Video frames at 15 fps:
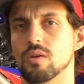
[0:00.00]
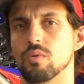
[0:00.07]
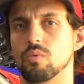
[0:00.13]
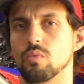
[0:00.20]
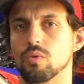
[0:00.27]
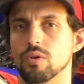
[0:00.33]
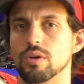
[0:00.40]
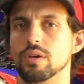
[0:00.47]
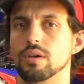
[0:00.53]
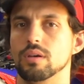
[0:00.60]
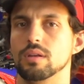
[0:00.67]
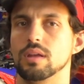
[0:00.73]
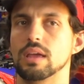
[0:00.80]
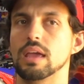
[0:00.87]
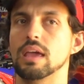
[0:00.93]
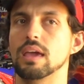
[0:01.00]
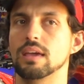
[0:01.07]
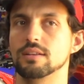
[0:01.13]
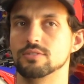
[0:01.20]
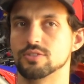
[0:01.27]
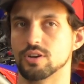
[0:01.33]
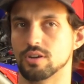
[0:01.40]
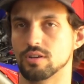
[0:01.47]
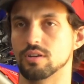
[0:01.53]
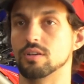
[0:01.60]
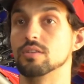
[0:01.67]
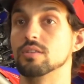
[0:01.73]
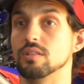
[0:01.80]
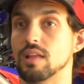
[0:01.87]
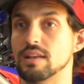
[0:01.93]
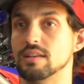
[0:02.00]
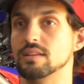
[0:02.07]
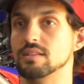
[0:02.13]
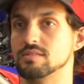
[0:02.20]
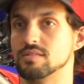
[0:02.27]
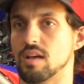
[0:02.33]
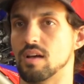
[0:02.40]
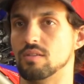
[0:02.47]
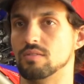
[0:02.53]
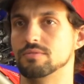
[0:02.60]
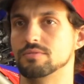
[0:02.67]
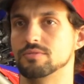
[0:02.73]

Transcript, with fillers: would in turn lend itself